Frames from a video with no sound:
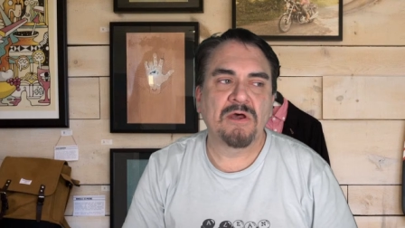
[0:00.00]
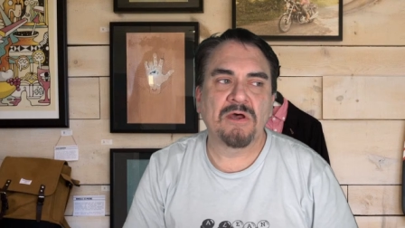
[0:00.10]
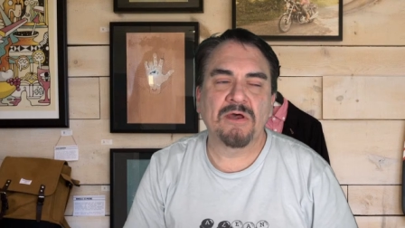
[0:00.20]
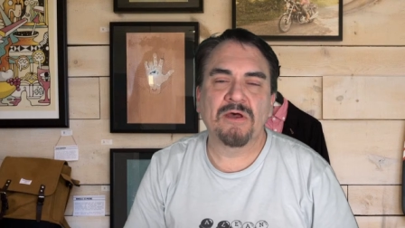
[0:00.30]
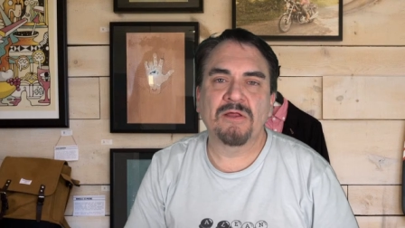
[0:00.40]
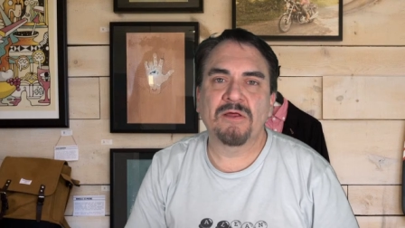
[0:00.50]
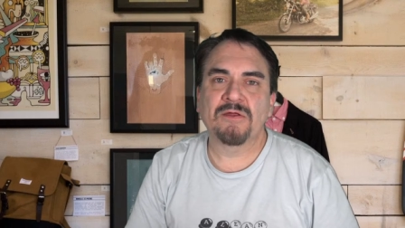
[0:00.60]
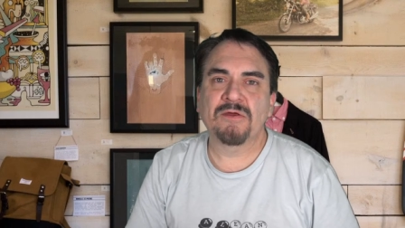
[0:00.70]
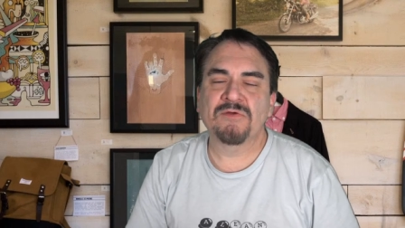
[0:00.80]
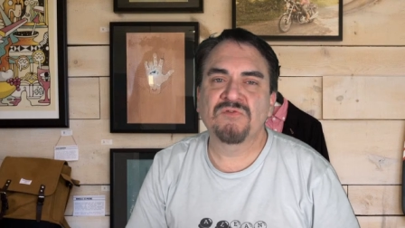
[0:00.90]

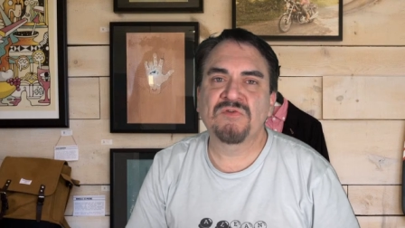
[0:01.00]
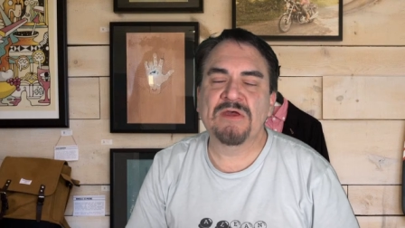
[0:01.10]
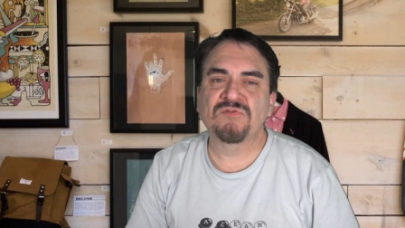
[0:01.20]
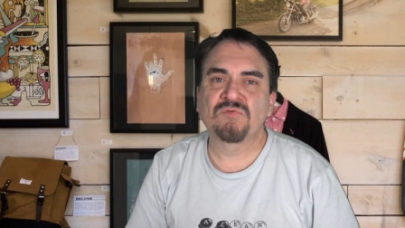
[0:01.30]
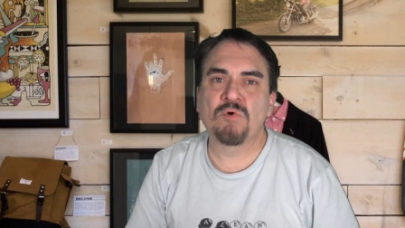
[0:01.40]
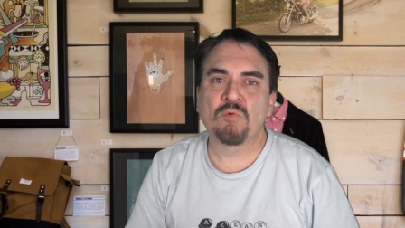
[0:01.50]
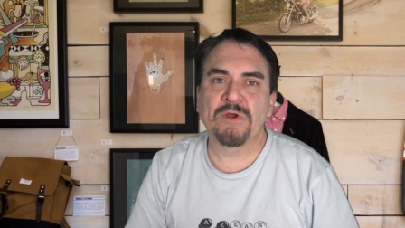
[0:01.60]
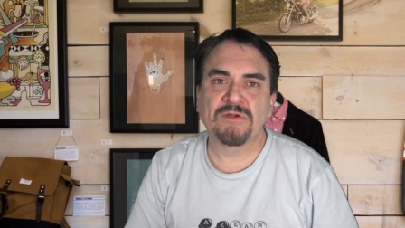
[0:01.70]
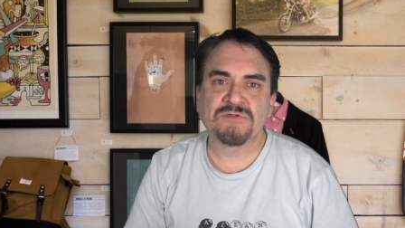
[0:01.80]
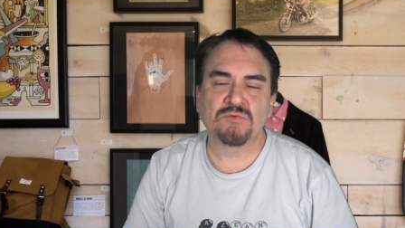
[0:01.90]
assess what
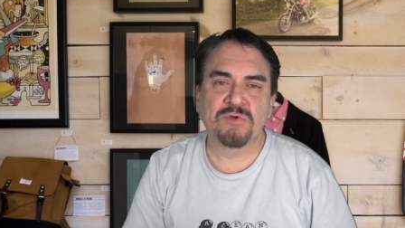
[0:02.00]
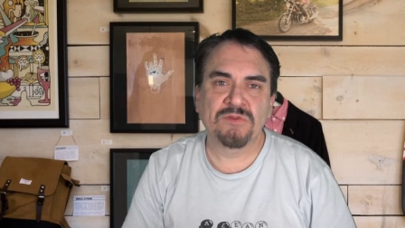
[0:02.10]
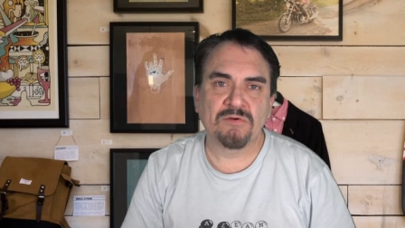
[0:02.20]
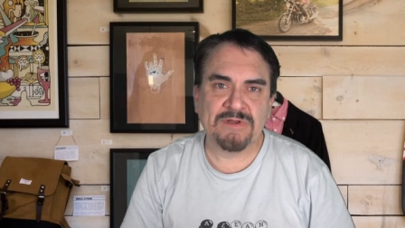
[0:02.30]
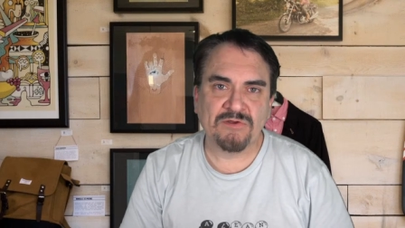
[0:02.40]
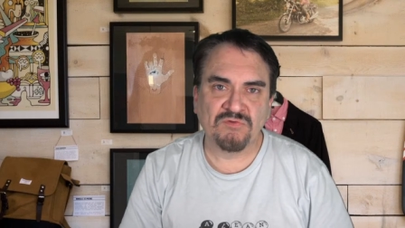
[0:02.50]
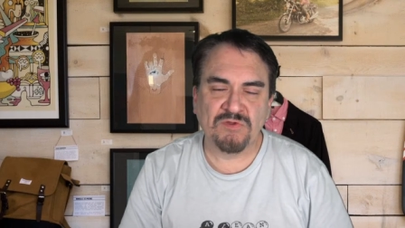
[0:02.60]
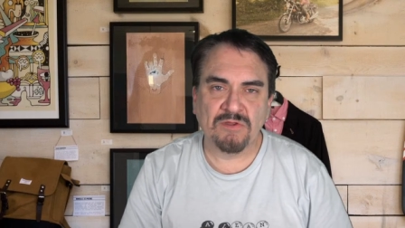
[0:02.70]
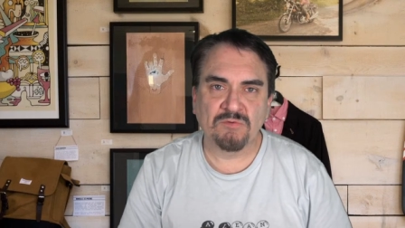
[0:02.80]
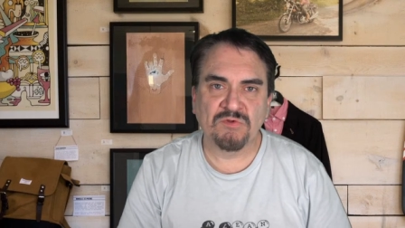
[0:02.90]
we're going to do with our next
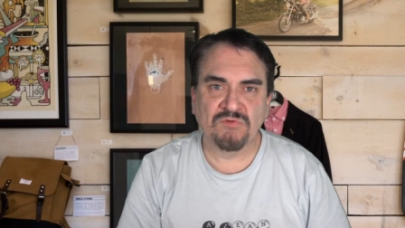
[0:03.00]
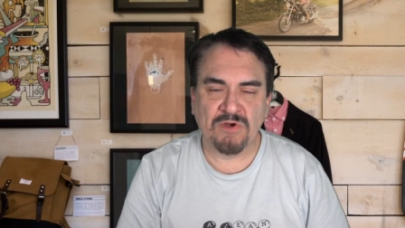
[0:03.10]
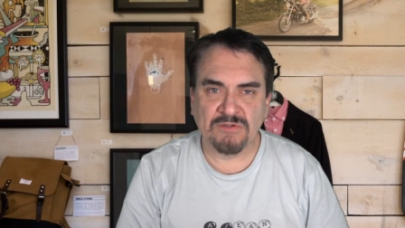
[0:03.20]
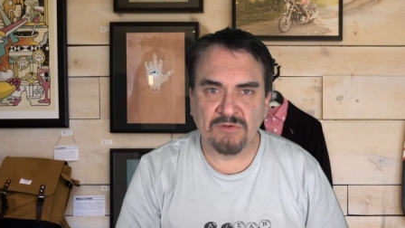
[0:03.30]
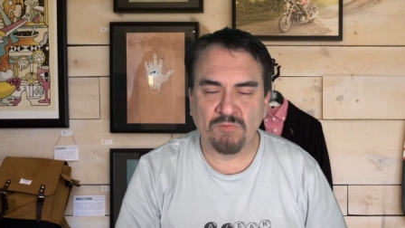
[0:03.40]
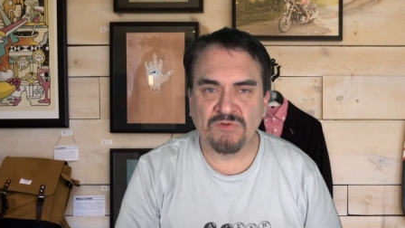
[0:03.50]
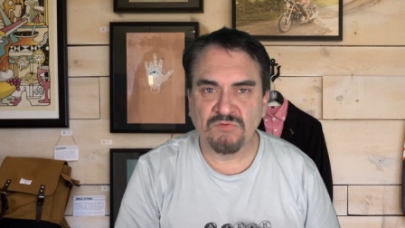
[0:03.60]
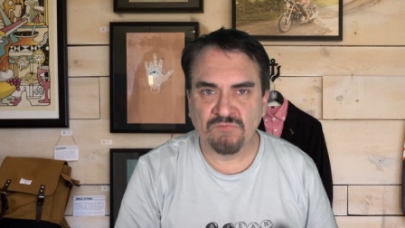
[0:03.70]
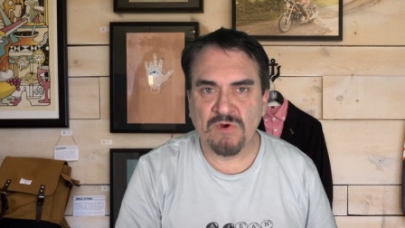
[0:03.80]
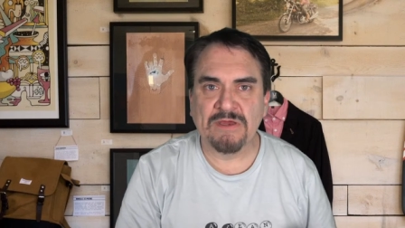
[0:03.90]
sale that we start that
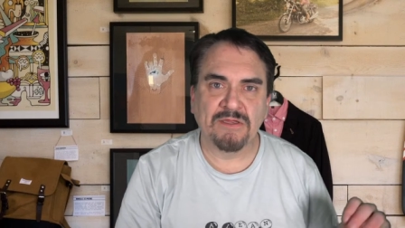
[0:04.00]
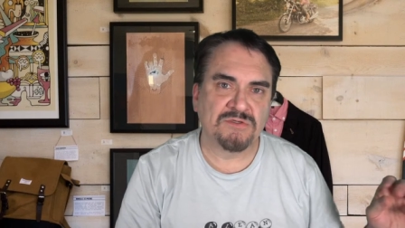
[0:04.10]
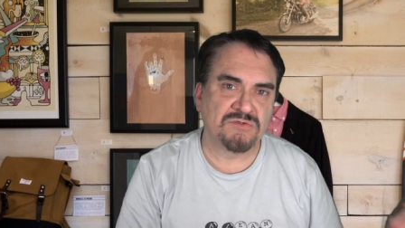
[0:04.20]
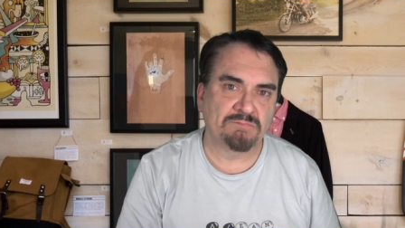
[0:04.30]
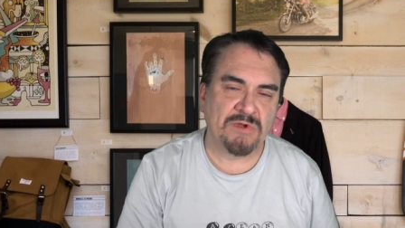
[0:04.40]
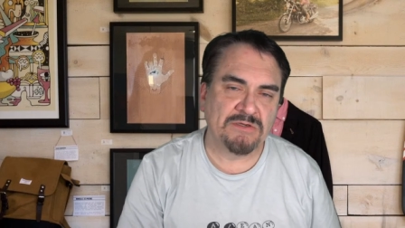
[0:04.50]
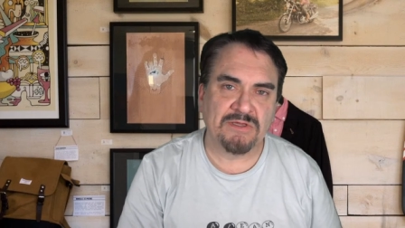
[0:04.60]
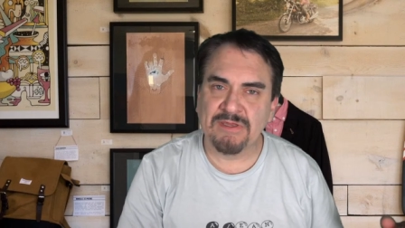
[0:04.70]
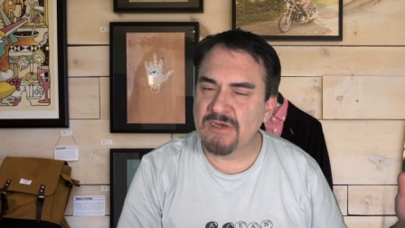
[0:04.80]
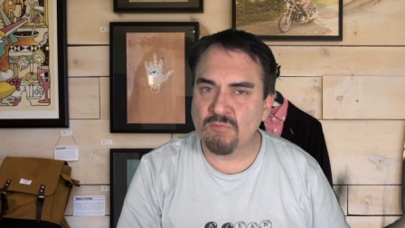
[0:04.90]
runs Friday to
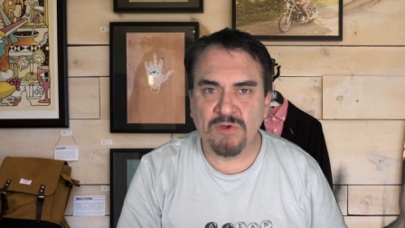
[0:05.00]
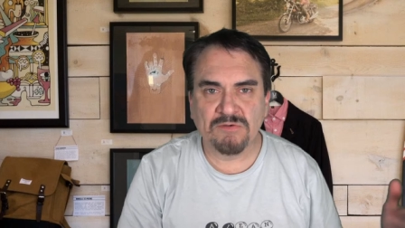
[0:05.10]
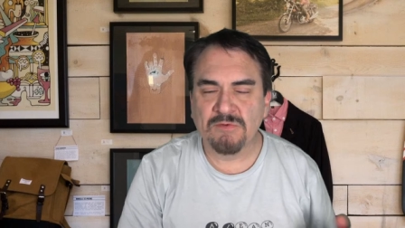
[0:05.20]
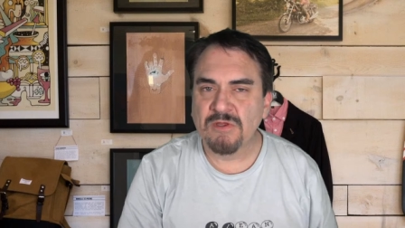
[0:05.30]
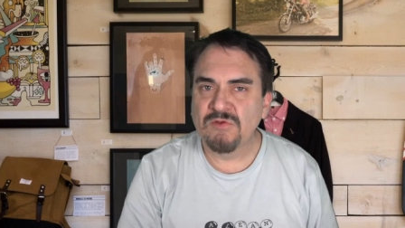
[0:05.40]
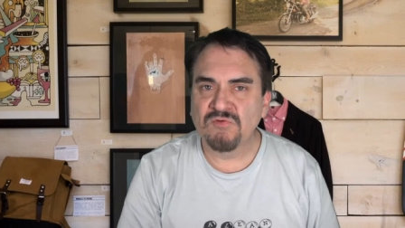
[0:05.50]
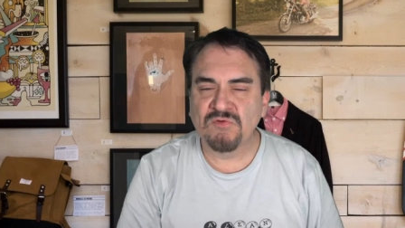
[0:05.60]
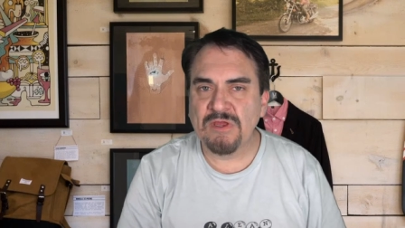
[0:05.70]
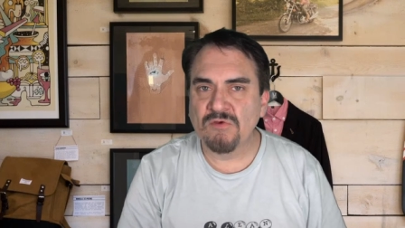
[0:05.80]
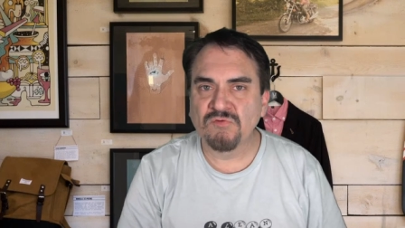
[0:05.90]
Monday. Again, I run
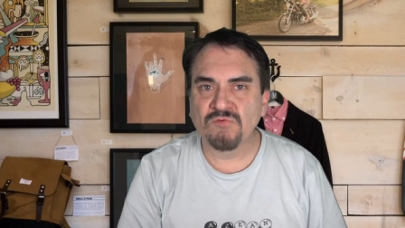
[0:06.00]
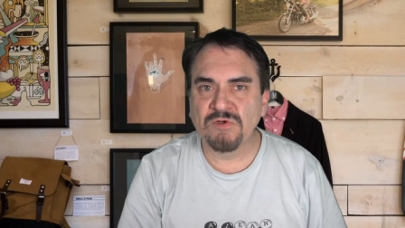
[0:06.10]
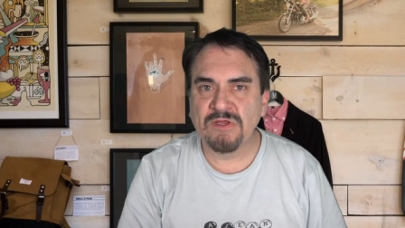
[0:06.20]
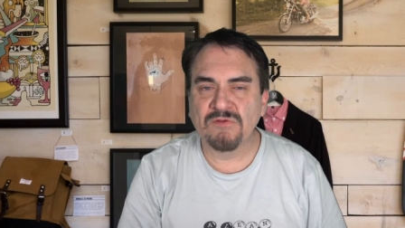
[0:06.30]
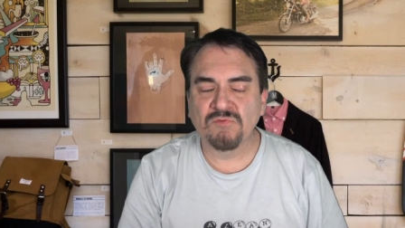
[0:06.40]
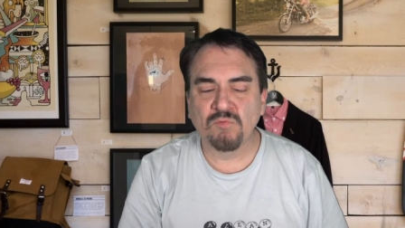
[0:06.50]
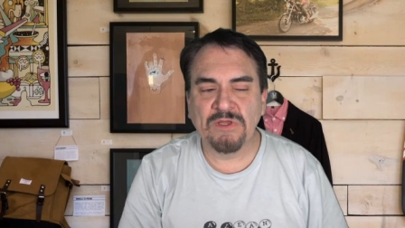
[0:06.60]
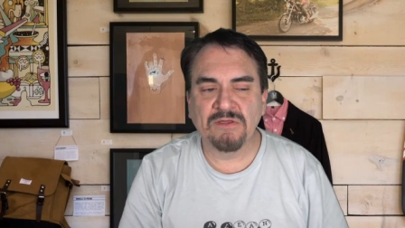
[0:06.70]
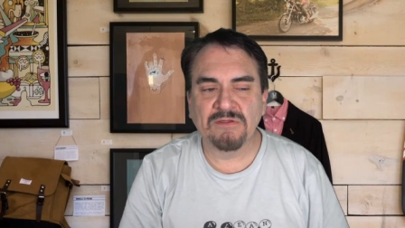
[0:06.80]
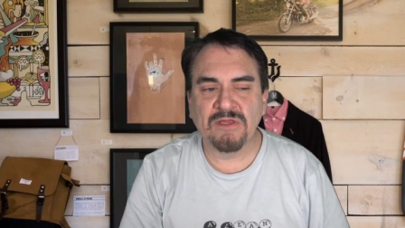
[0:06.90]
sales 3 days a
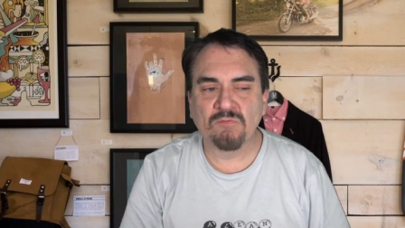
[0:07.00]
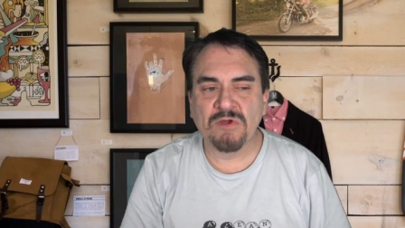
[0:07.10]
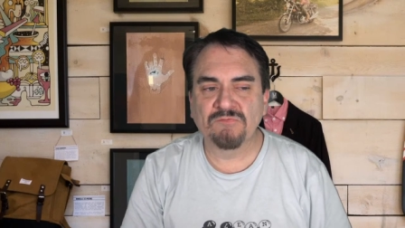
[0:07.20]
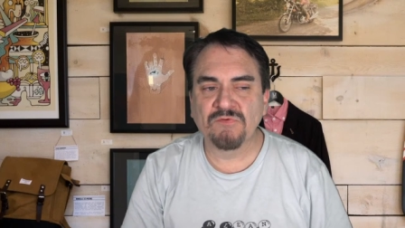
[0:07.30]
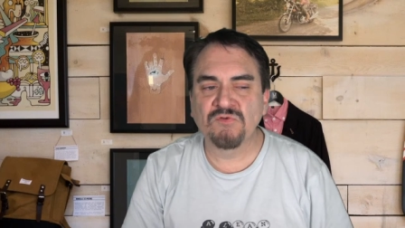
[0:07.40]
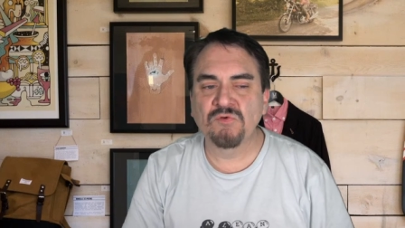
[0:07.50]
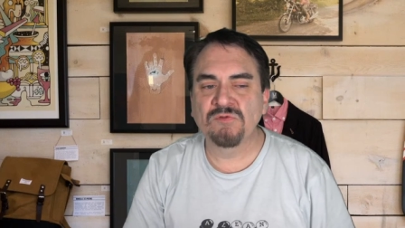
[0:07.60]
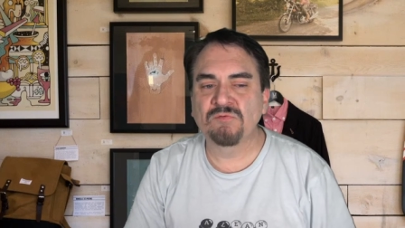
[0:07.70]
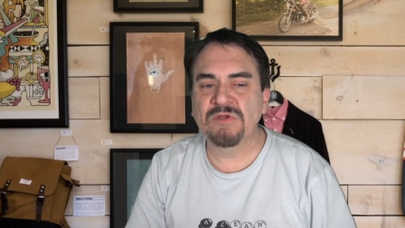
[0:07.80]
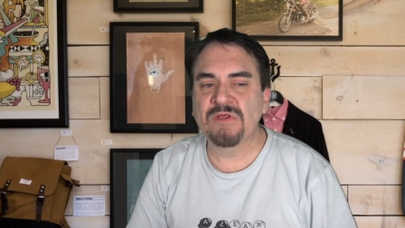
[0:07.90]
week, and they run for 2 to
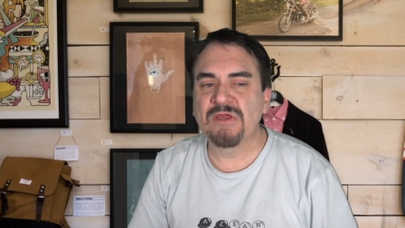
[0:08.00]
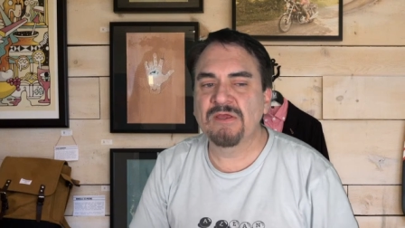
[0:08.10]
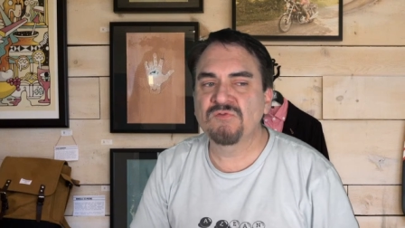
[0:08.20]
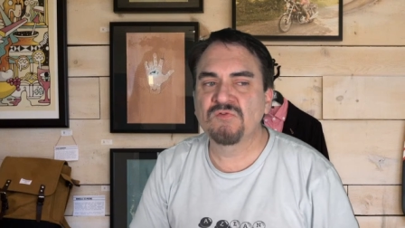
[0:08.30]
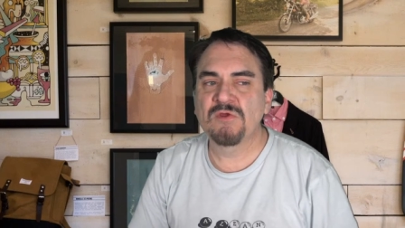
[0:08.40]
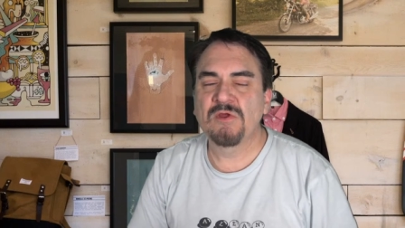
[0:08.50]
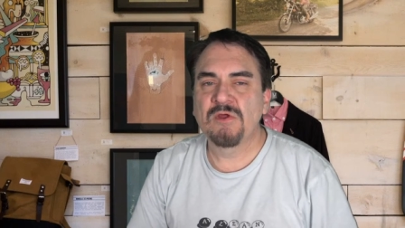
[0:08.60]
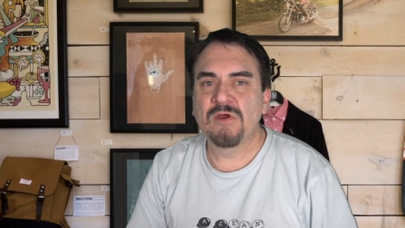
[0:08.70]
3 days.